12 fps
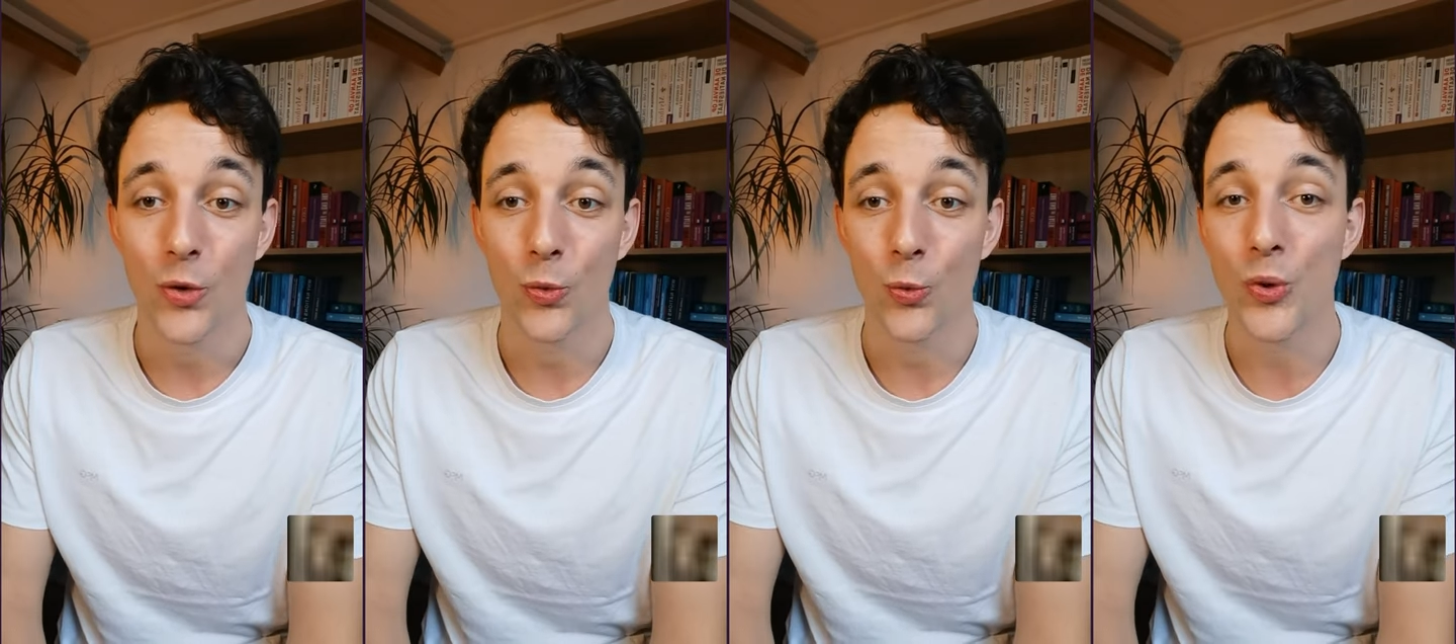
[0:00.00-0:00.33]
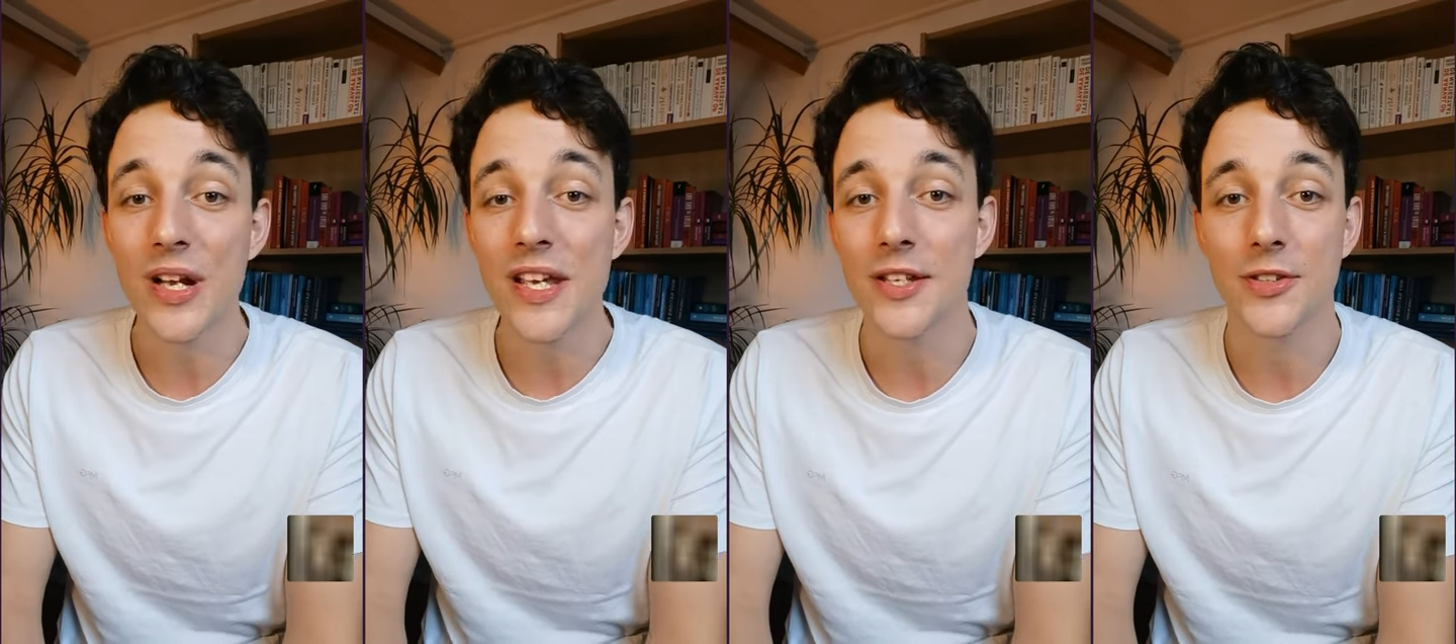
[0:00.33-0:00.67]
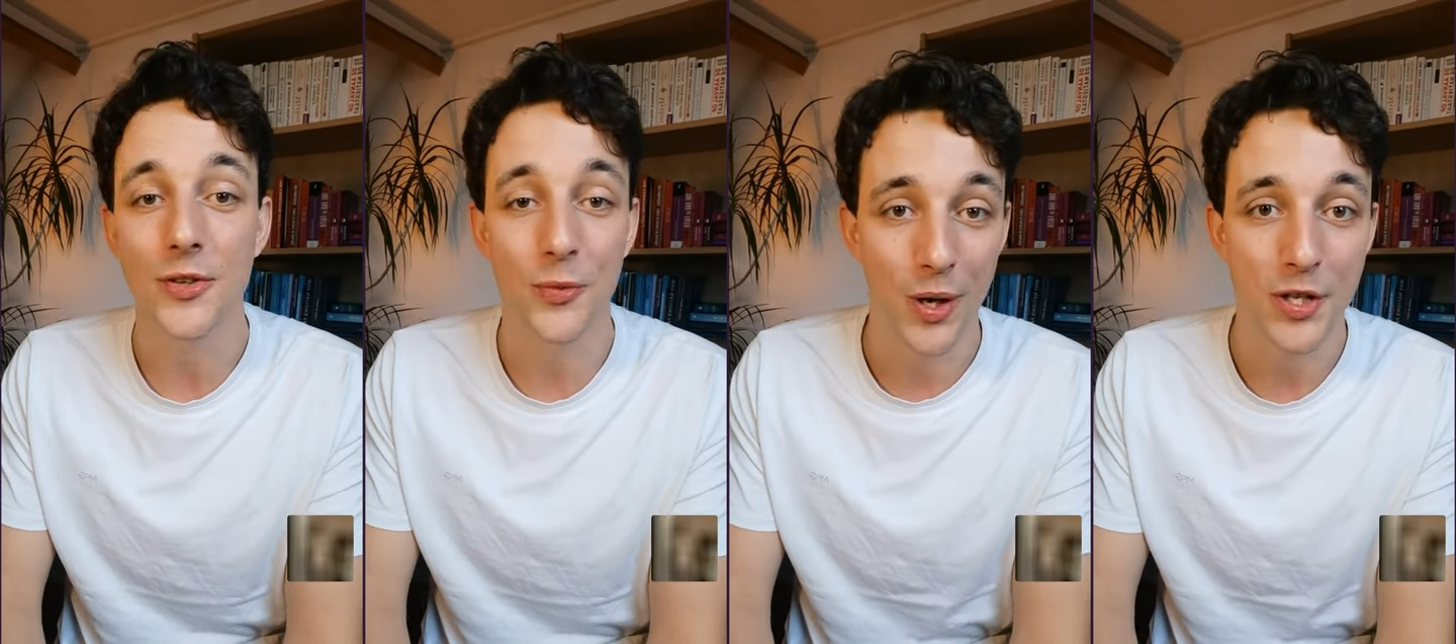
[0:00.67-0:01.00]

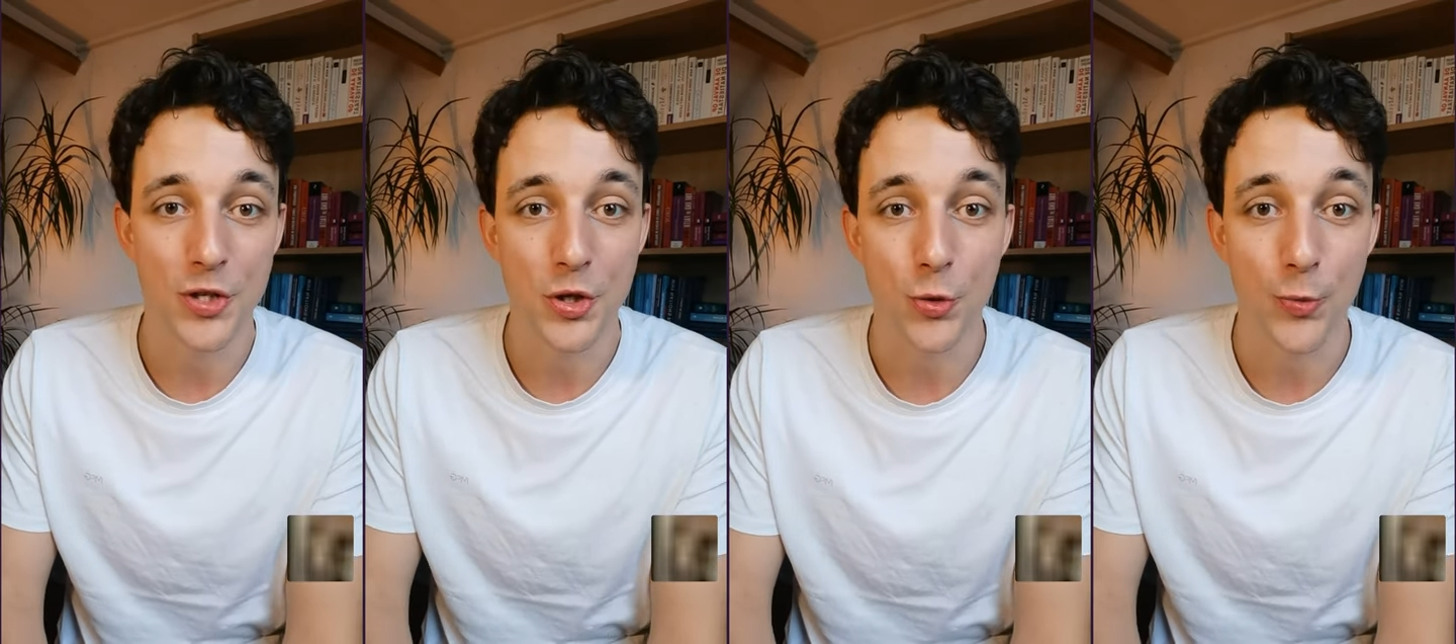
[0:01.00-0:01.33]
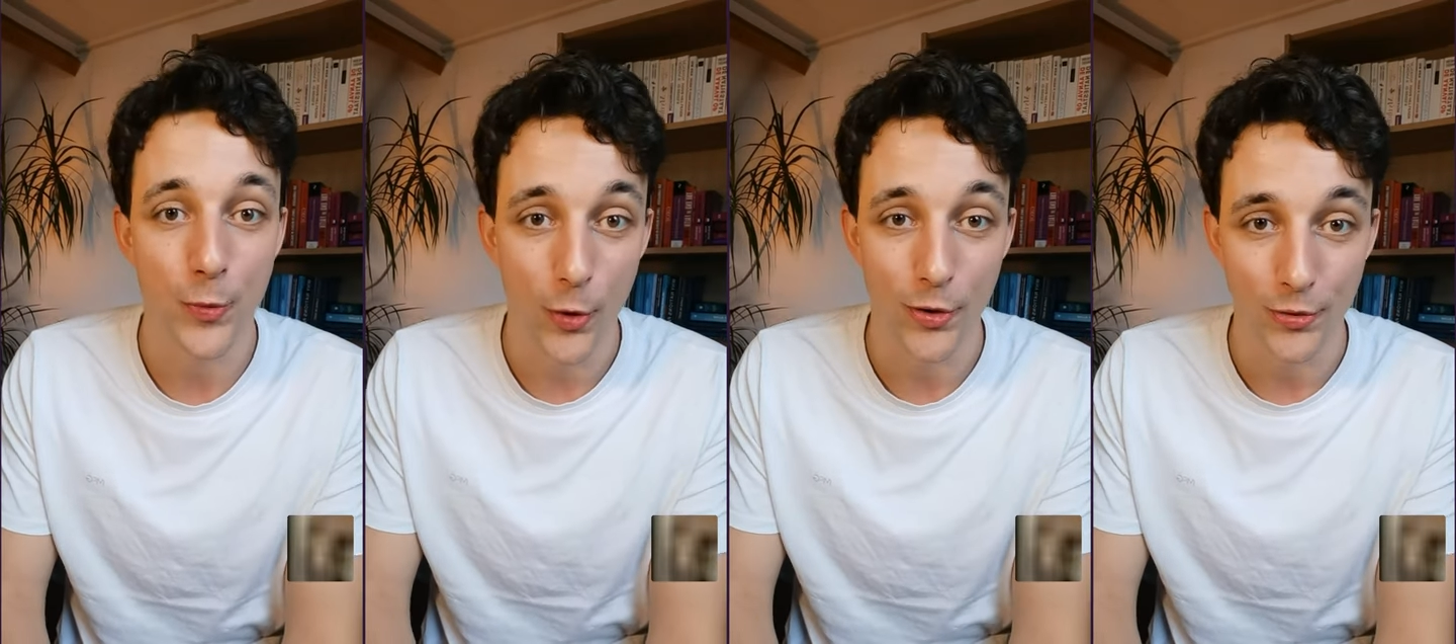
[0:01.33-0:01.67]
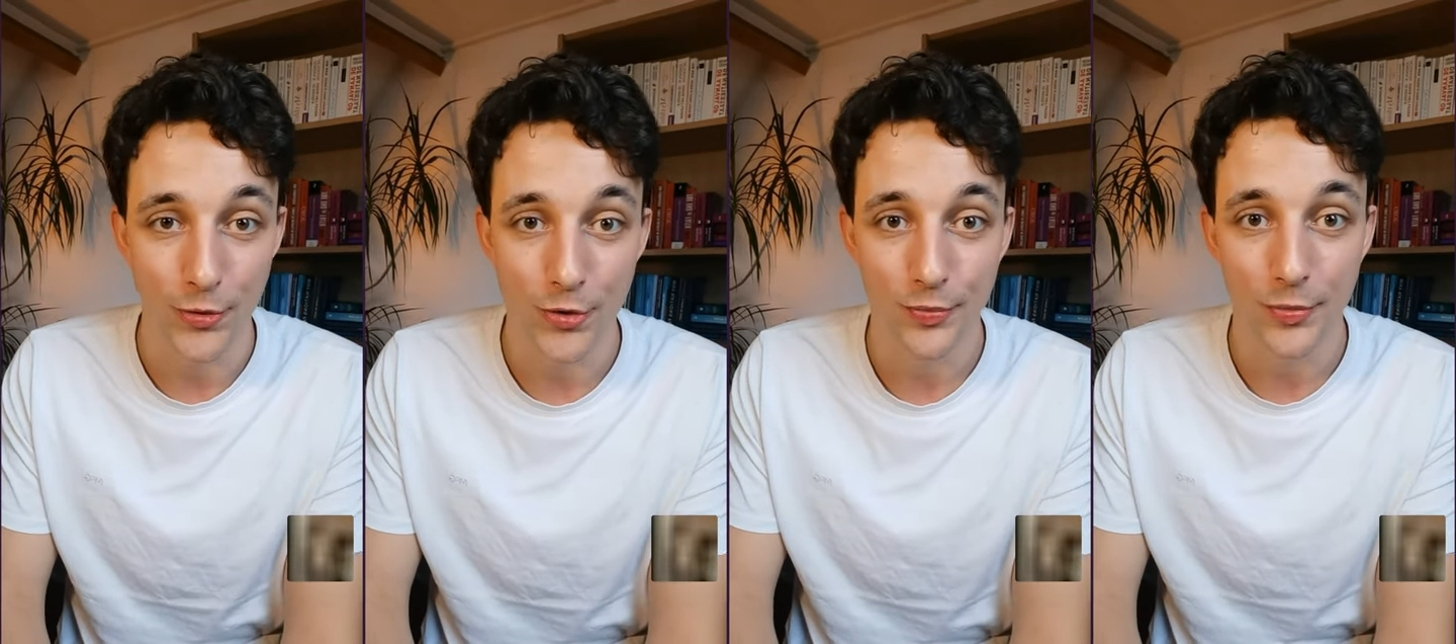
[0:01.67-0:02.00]
read what you
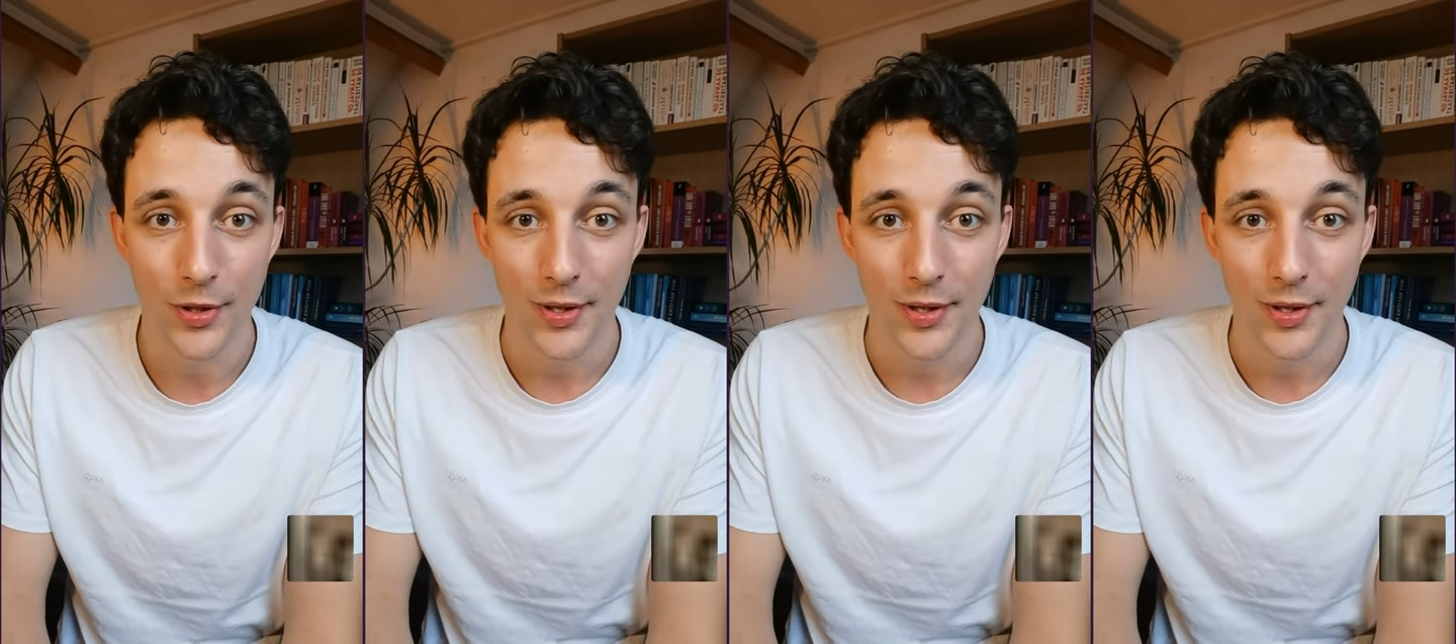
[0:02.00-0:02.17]
wrote.